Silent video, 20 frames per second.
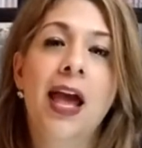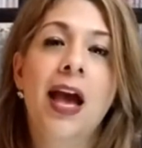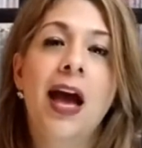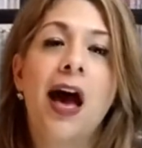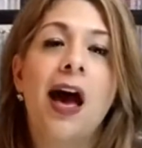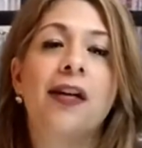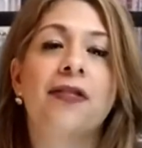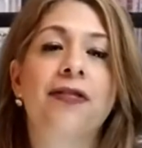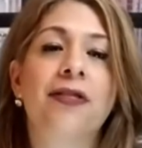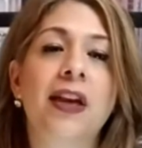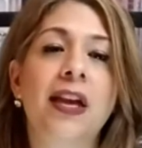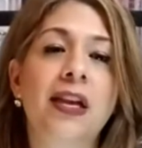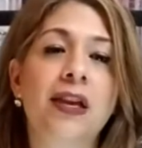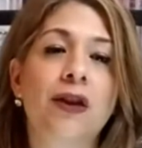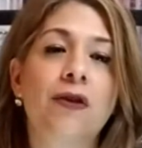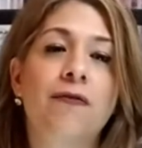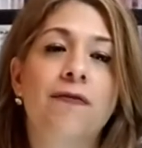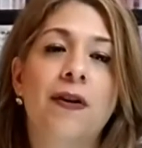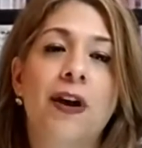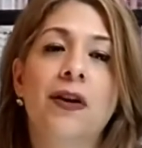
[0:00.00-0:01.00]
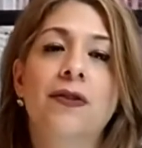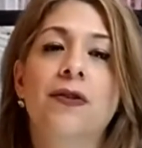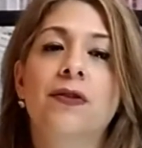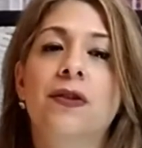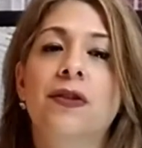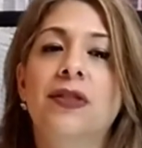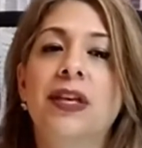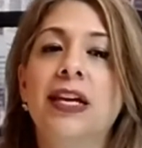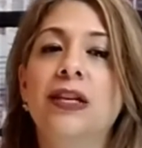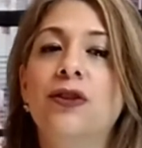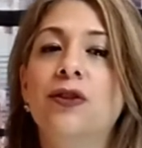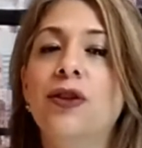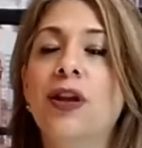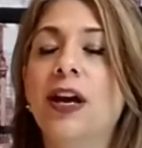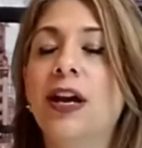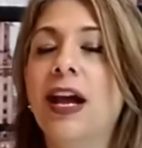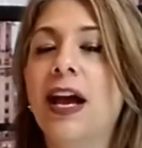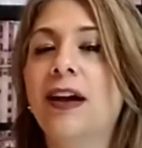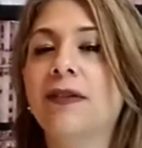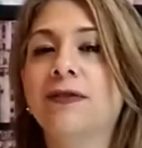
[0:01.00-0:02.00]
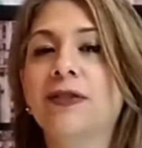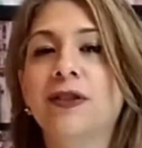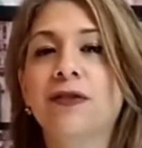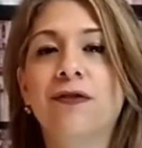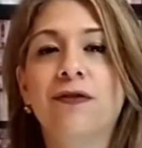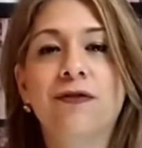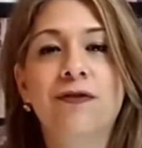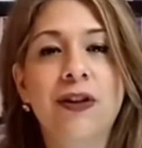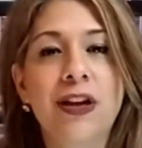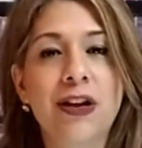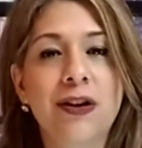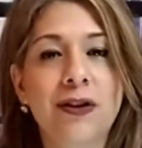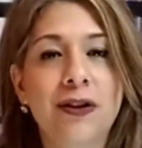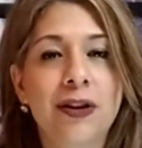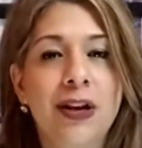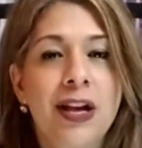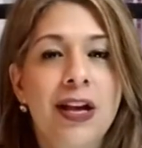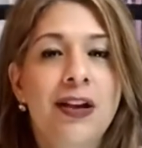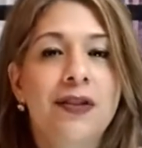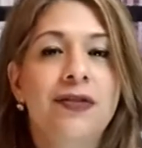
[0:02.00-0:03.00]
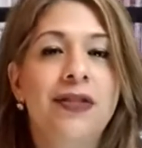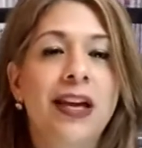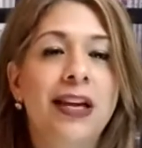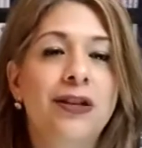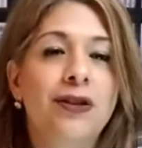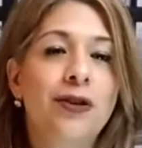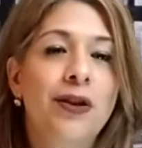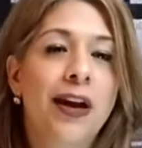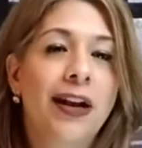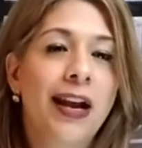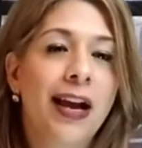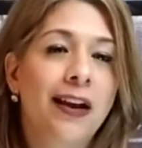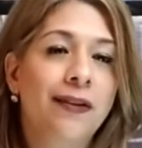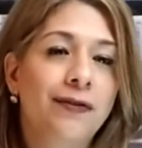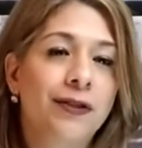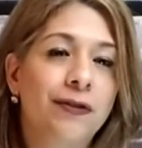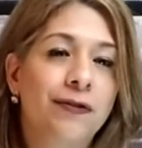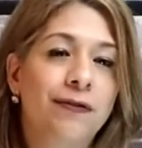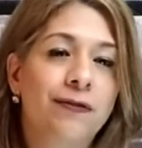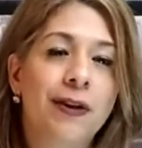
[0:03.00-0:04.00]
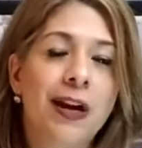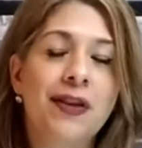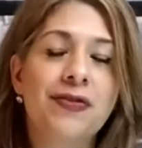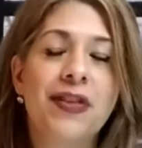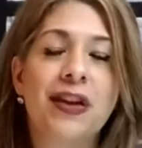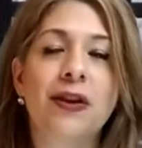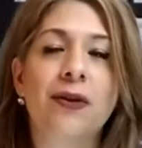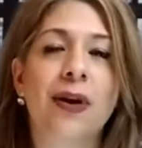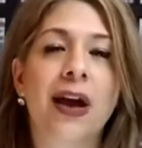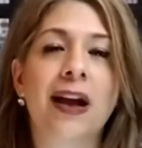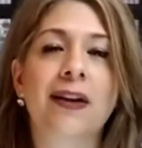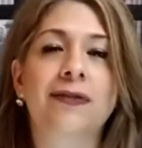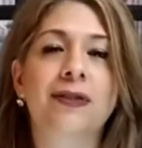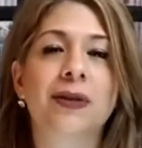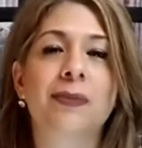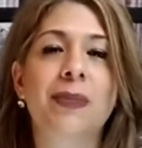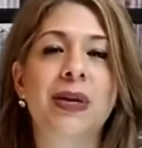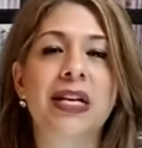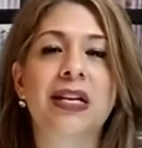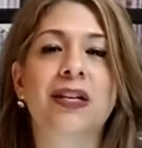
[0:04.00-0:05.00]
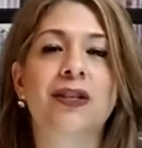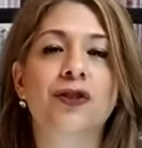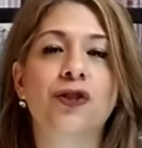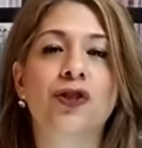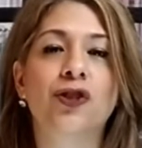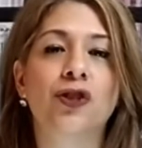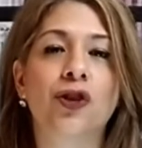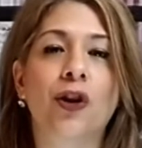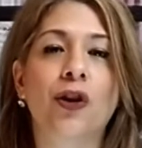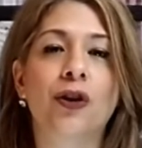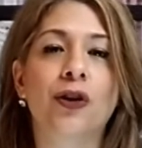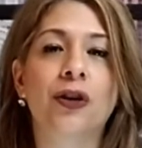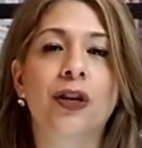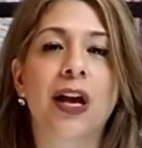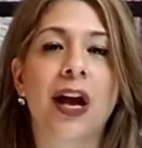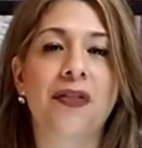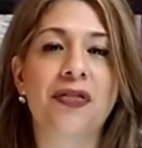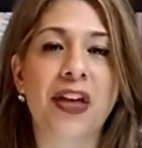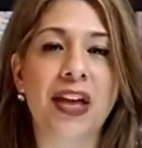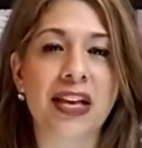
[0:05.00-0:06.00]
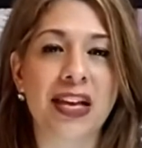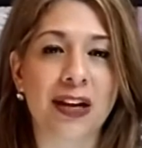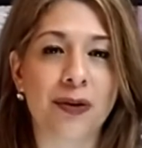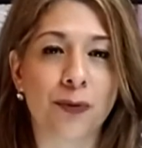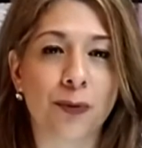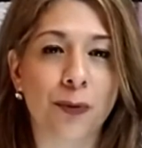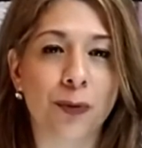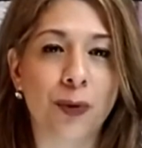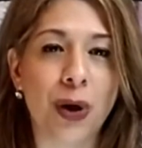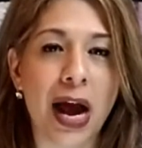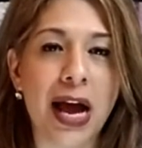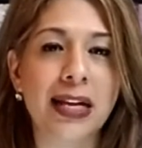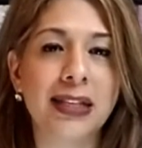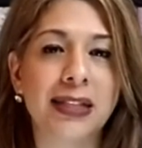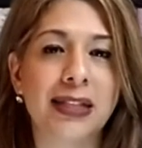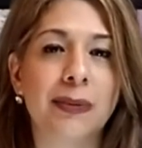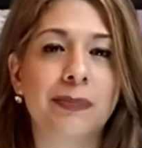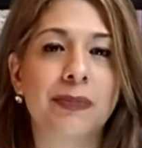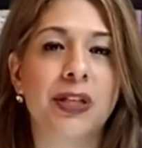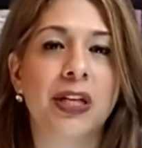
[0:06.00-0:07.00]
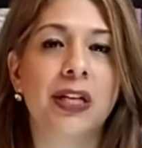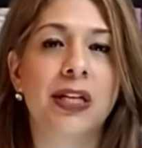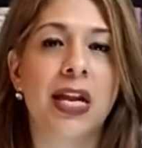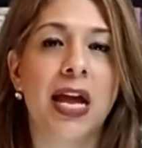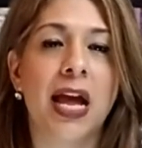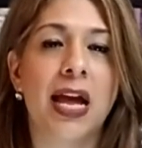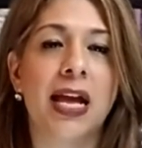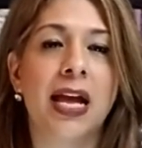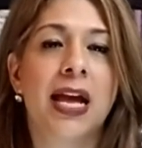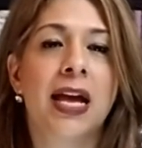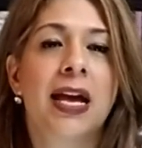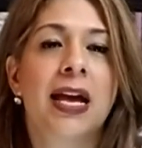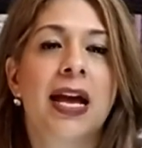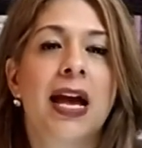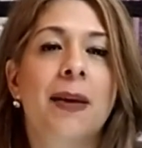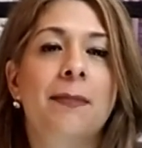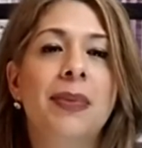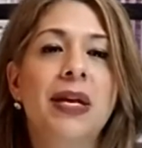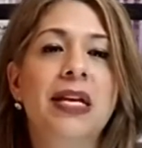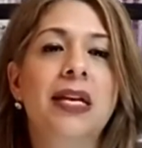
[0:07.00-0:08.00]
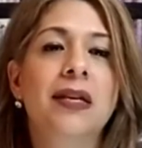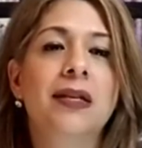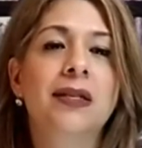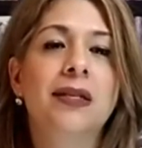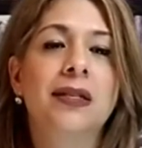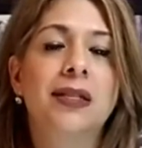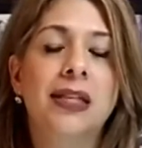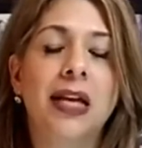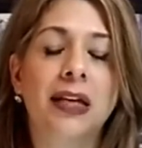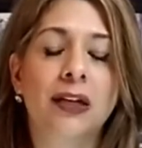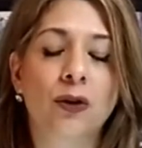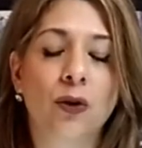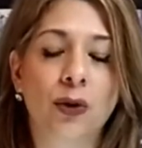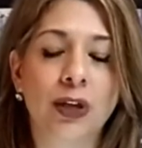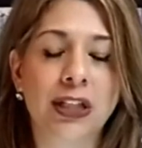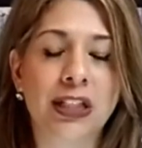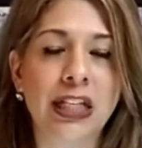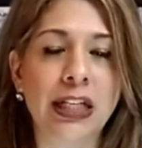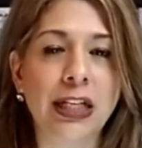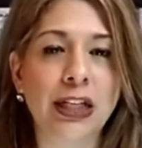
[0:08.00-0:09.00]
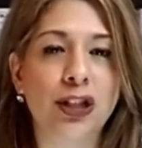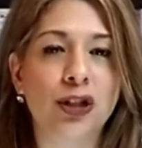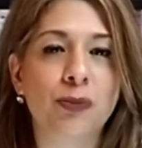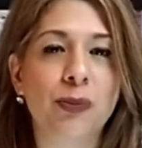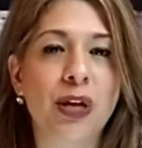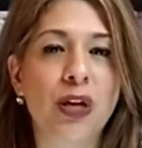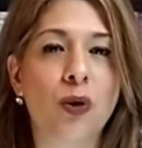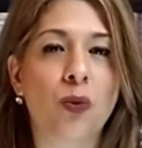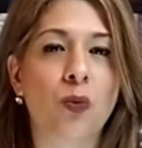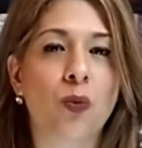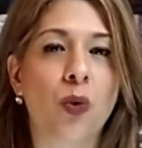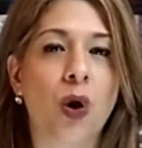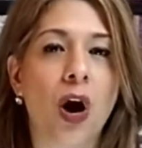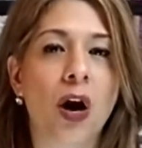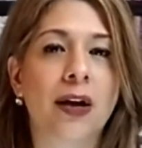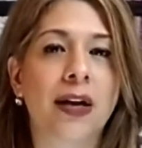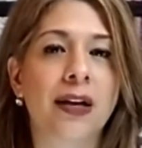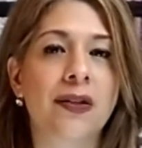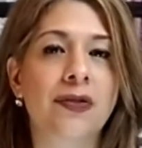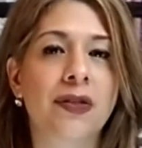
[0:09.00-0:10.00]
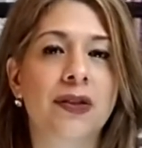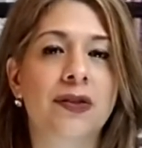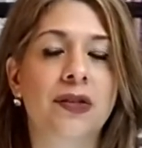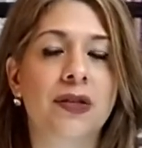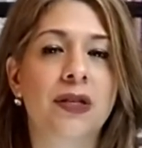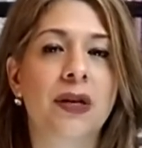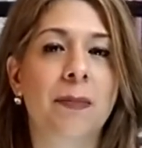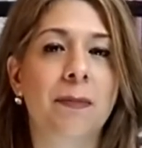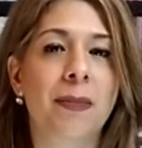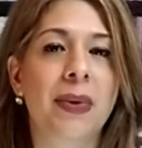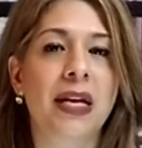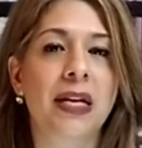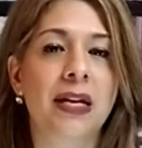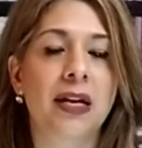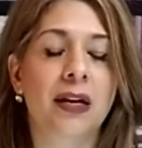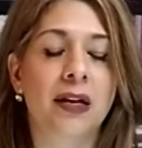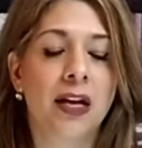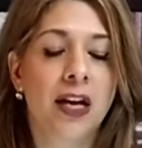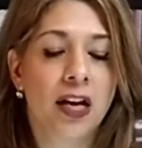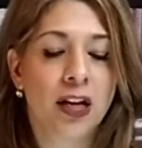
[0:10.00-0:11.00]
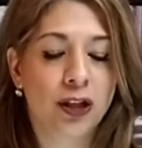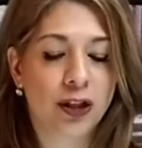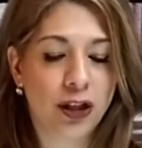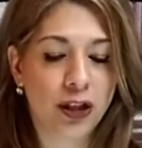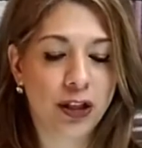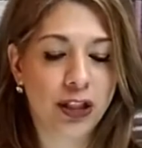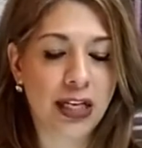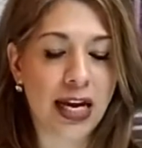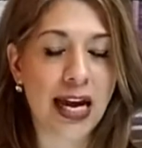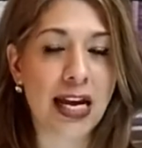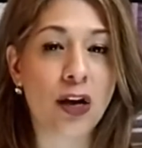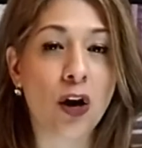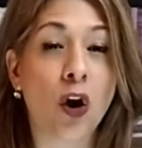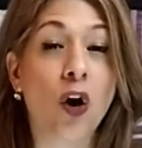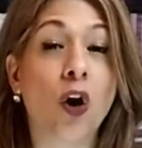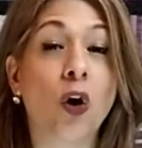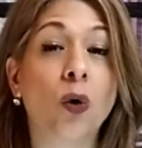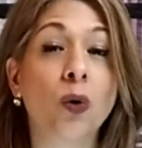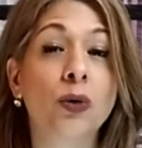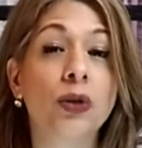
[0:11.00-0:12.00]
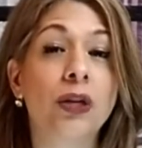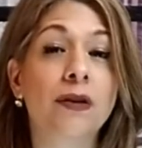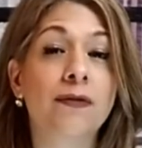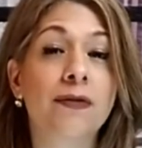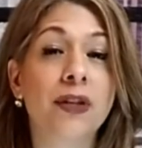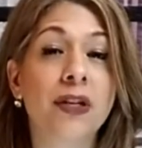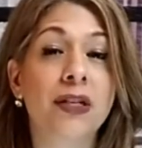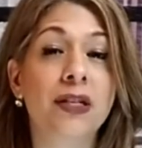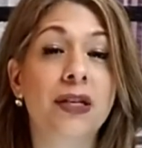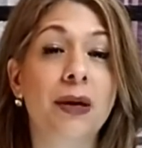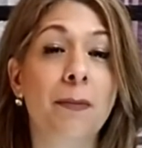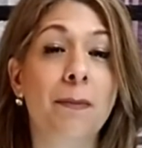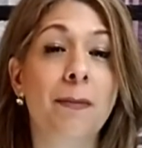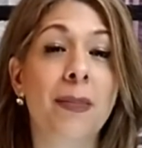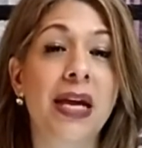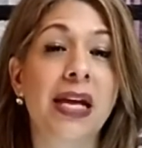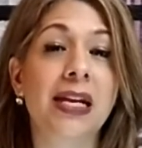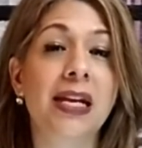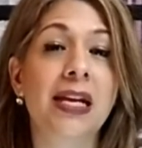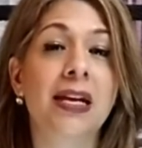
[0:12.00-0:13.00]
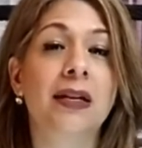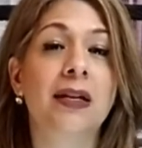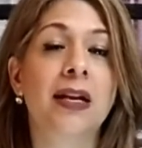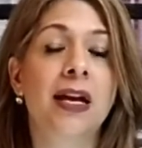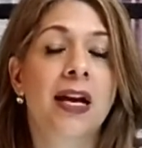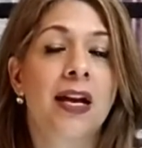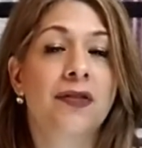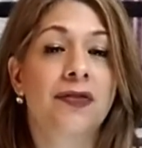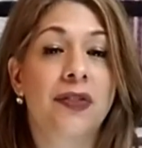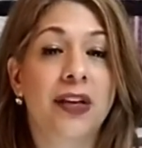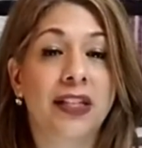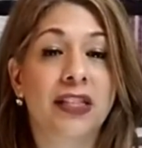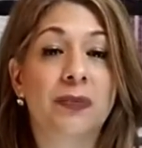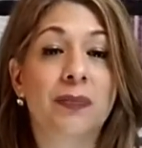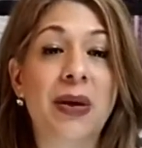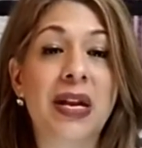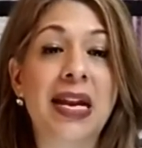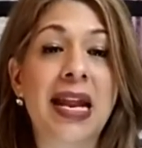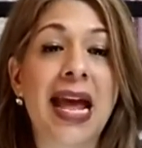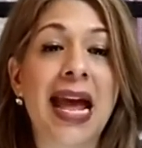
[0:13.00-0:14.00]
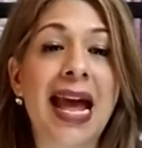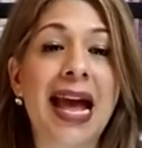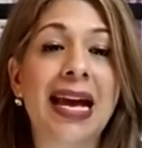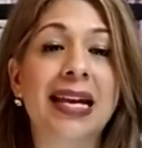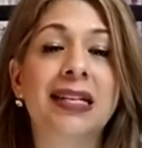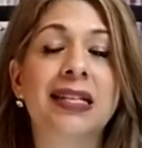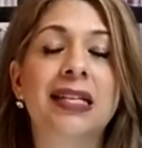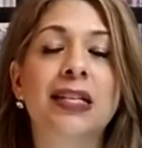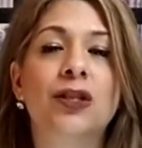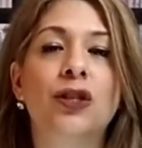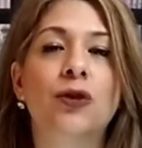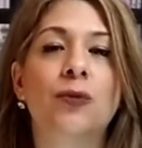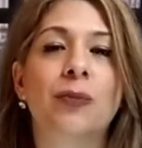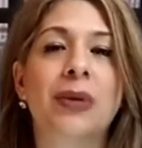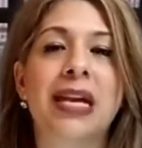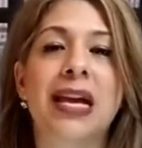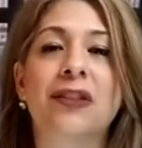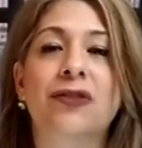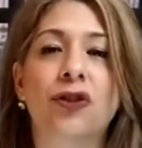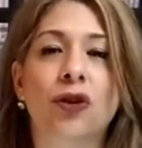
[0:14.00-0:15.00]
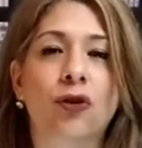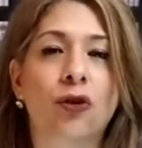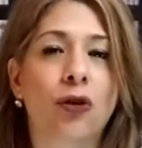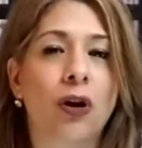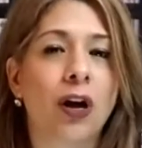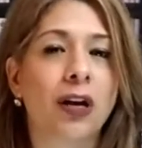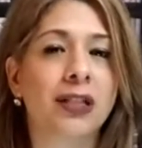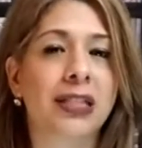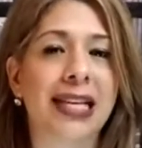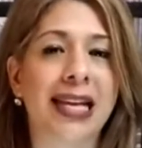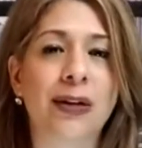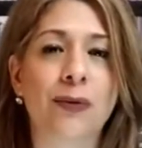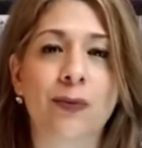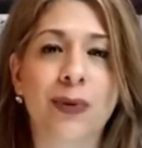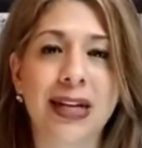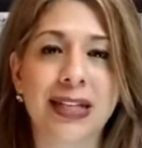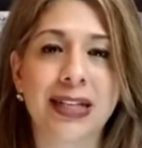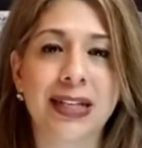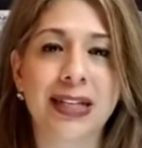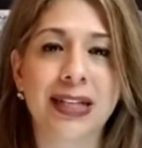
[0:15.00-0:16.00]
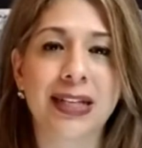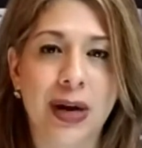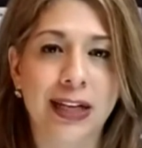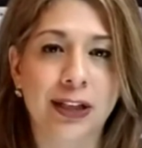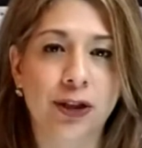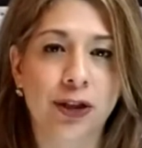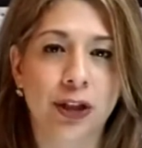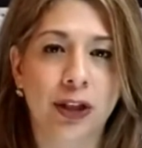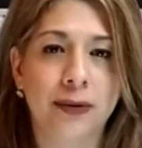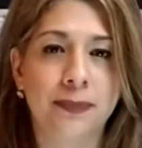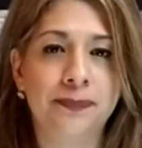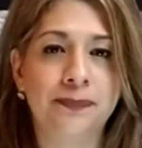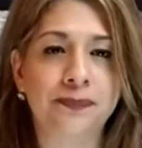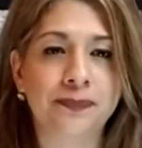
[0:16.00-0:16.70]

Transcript: I thank you, Father, that they do not have to fear. They do not have to fret. They don't have to be concerned. God, they can rise up today and begin to say, Lord, teach me to walk in this dominion, to take hold of the dominion that's been handed to me at the cross and resurrection.